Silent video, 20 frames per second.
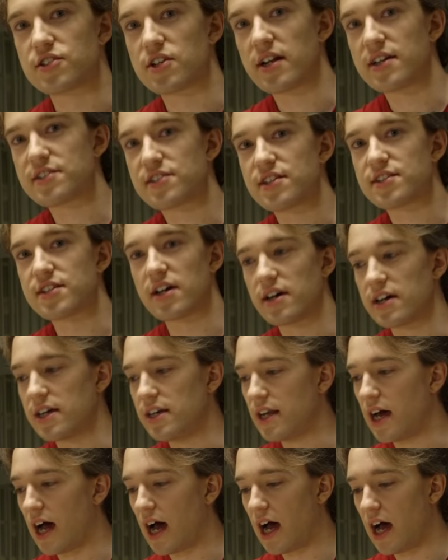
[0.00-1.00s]
so let's
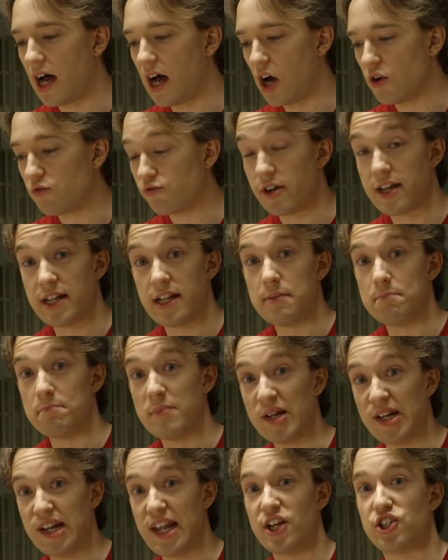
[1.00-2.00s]
design uh, a really
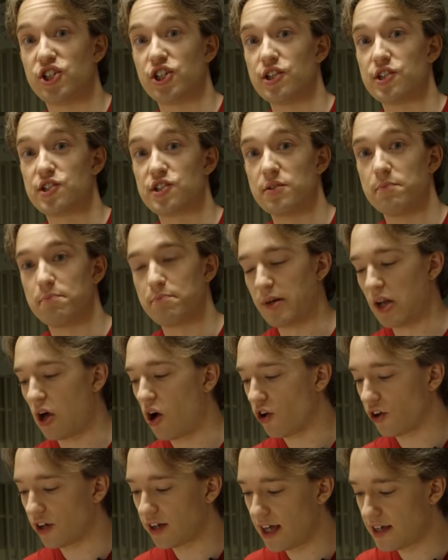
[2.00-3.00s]
malicious
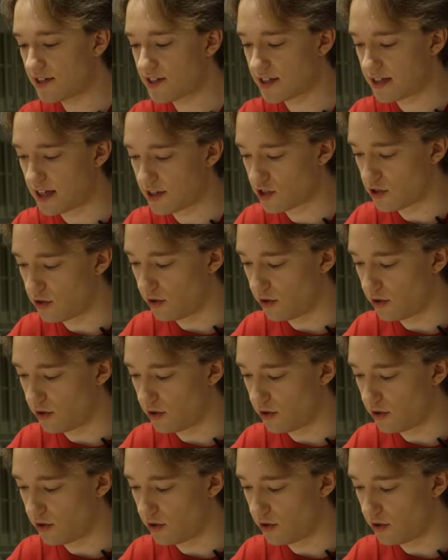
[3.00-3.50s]
blog. Let's, let's